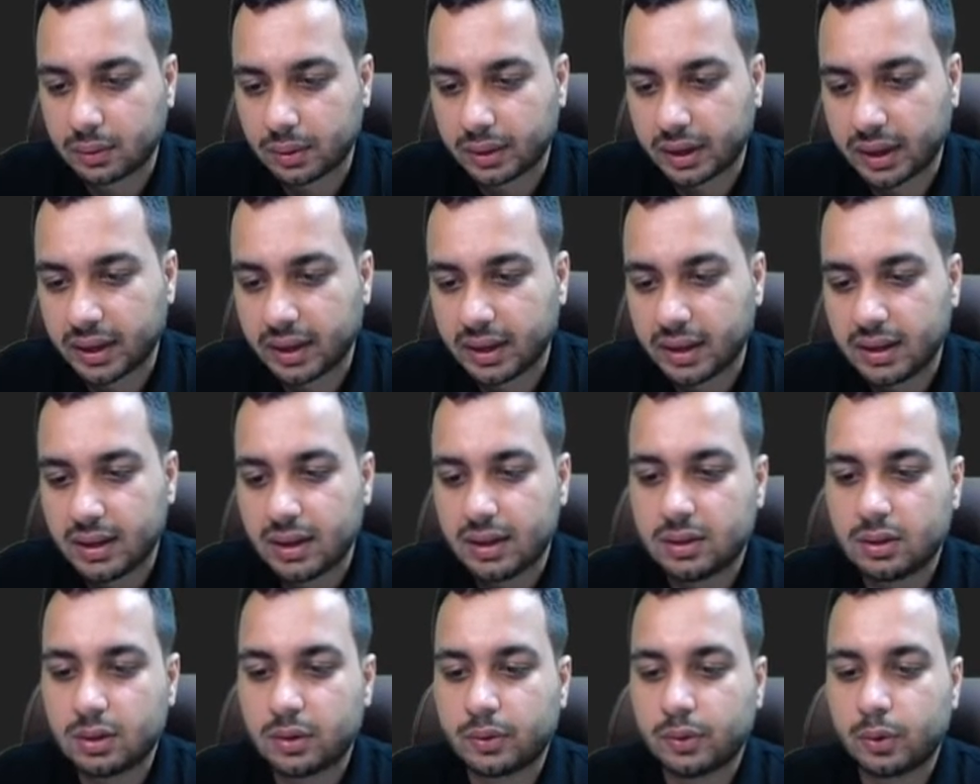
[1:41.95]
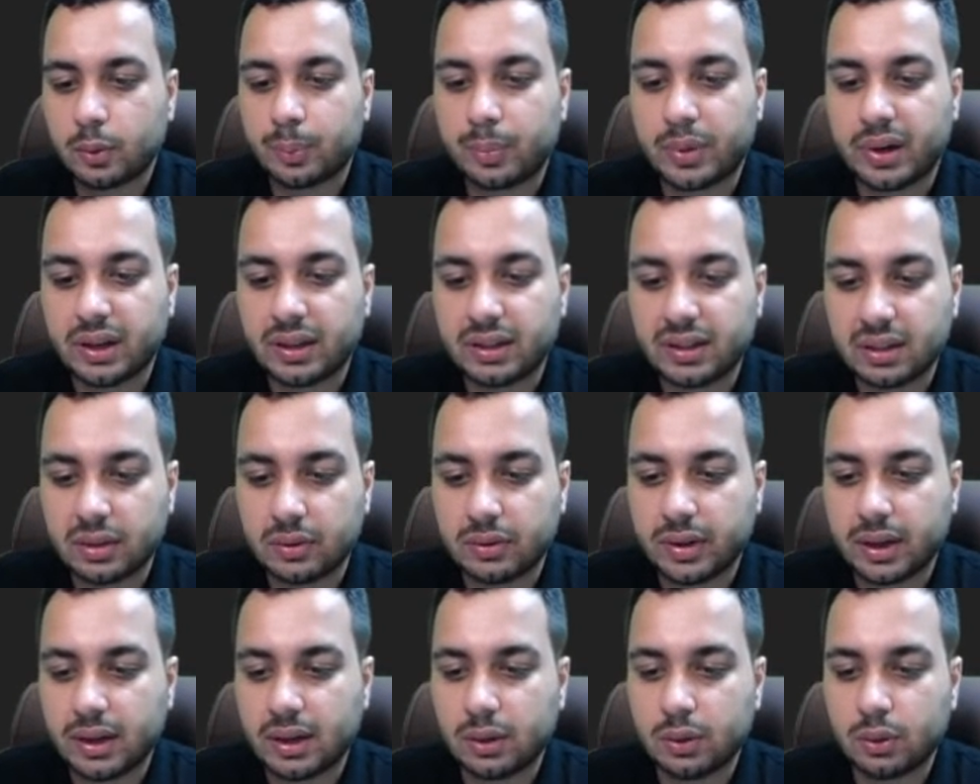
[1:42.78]
Okay, so if you print this
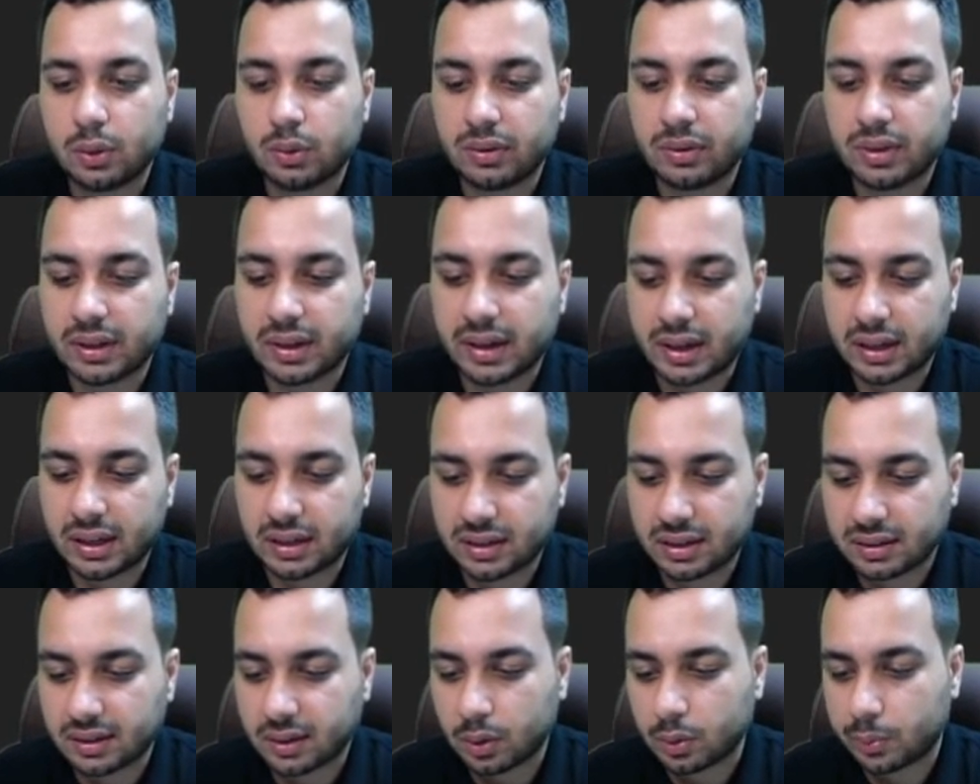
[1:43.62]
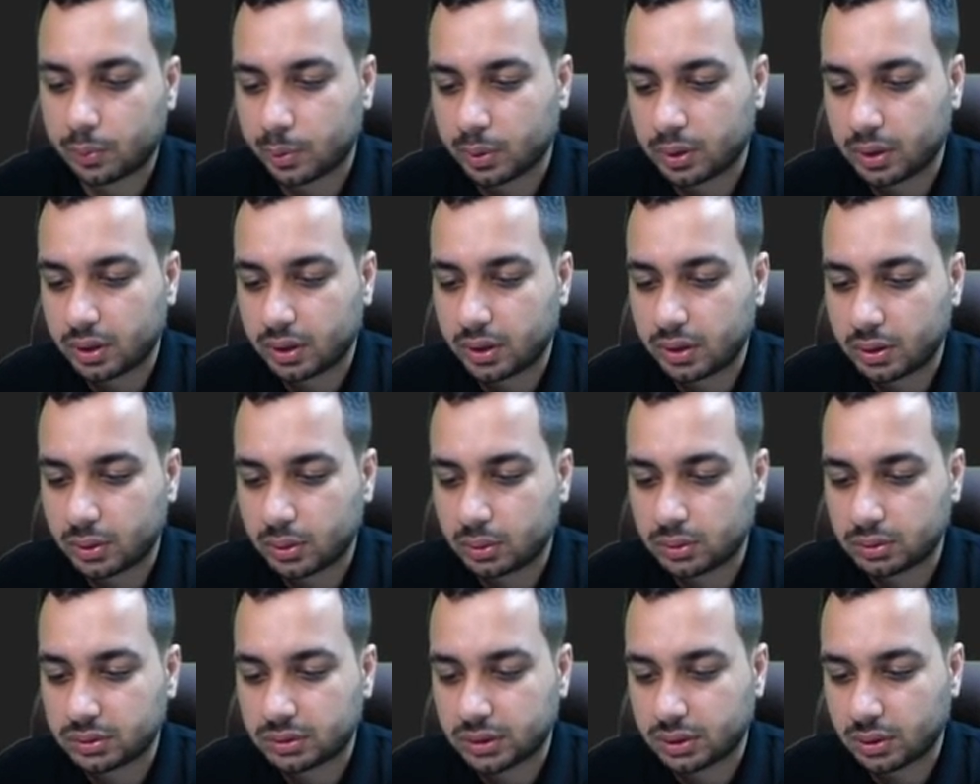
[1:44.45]
value you will get this output
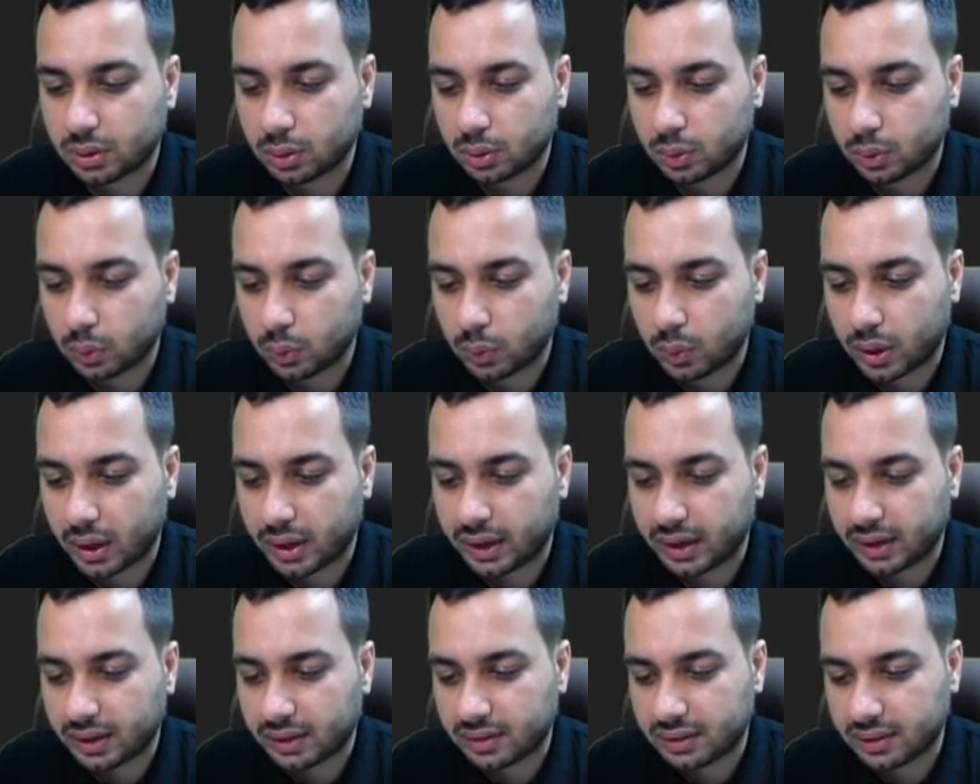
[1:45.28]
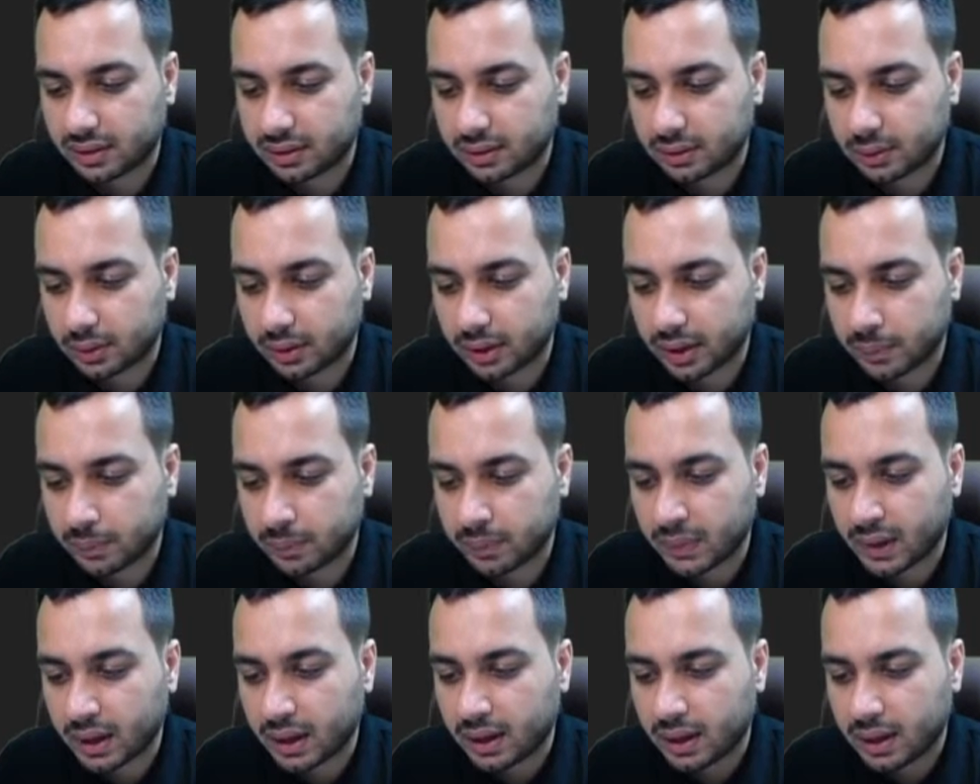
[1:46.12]
20186. Okay,
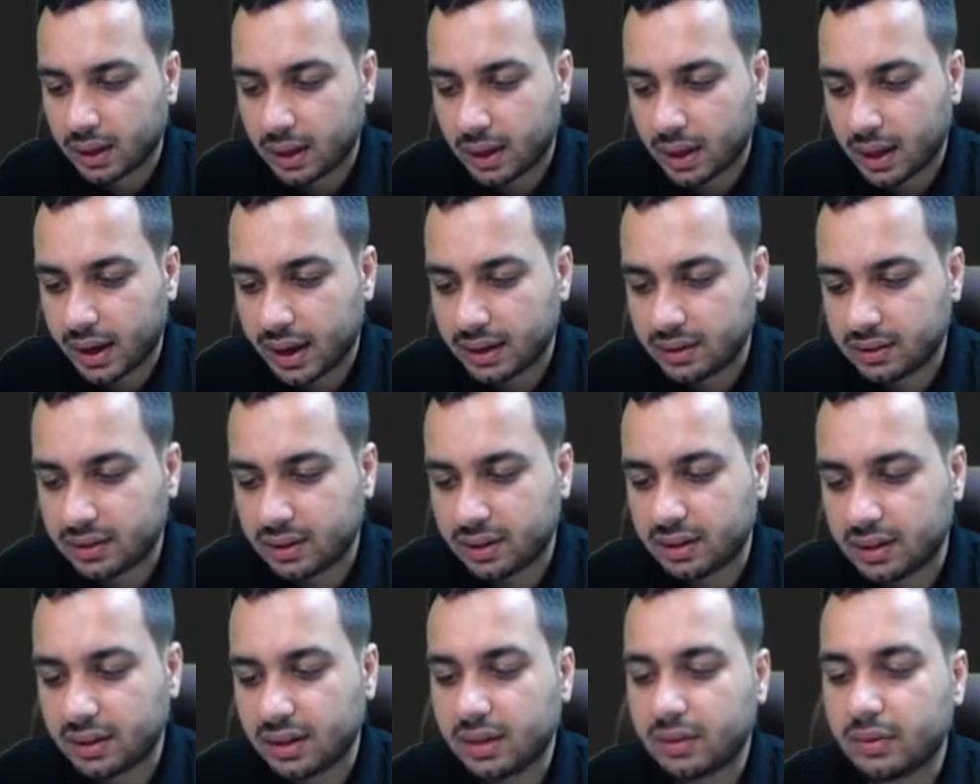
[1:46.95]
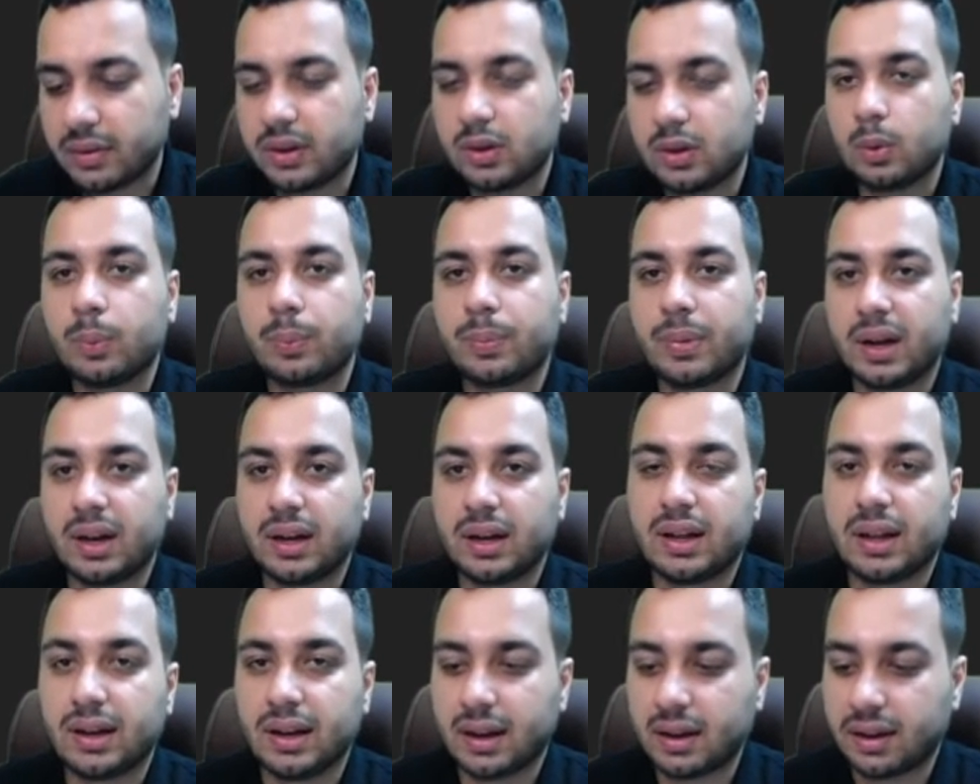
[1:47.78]
and generally when you
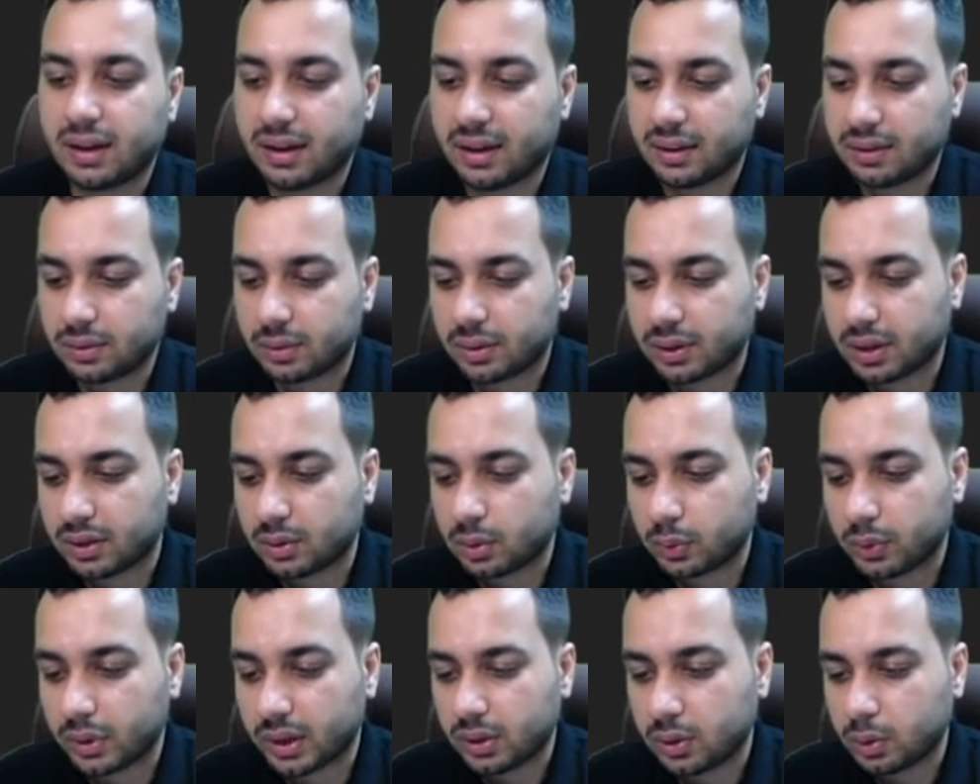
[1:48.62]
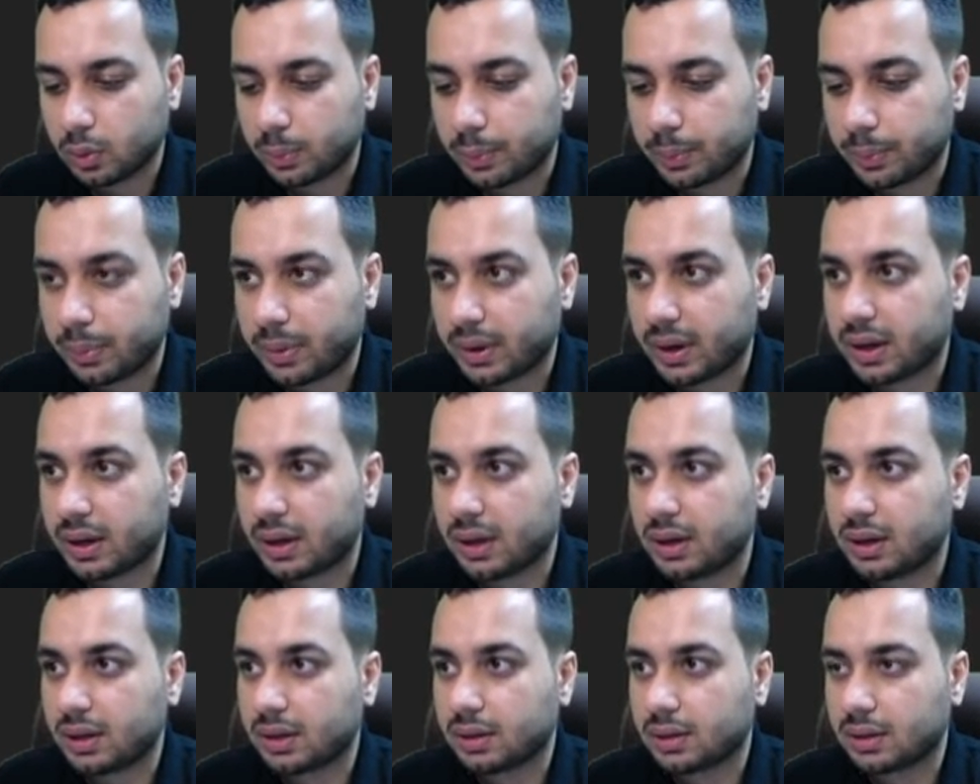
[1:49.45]
print an address, okay, so when you
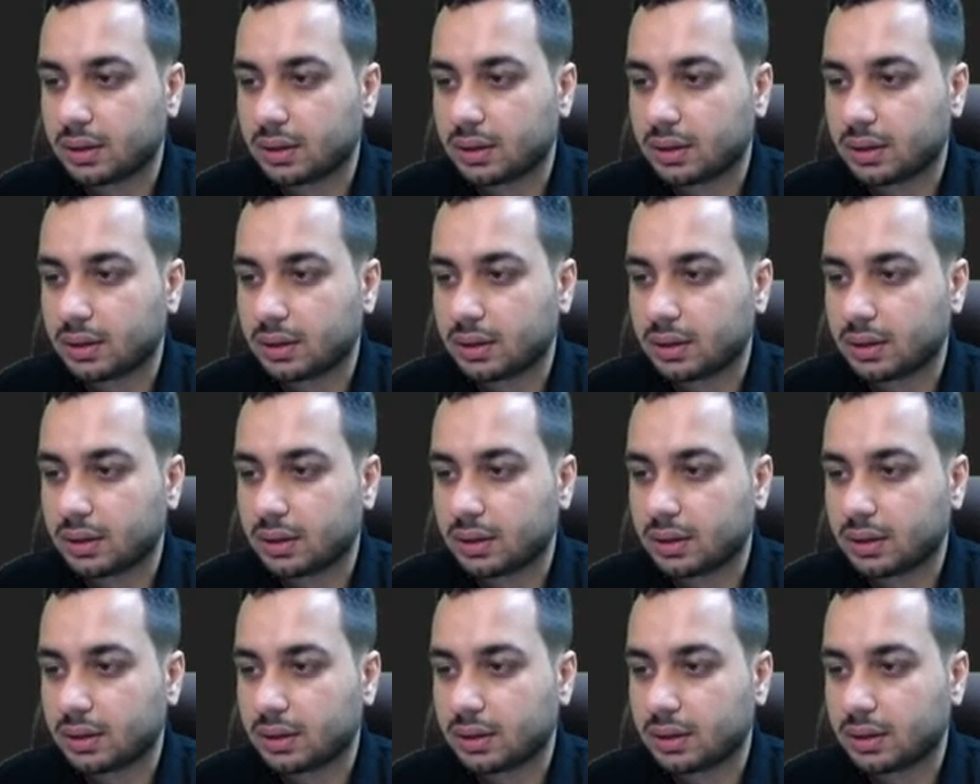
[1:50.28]
print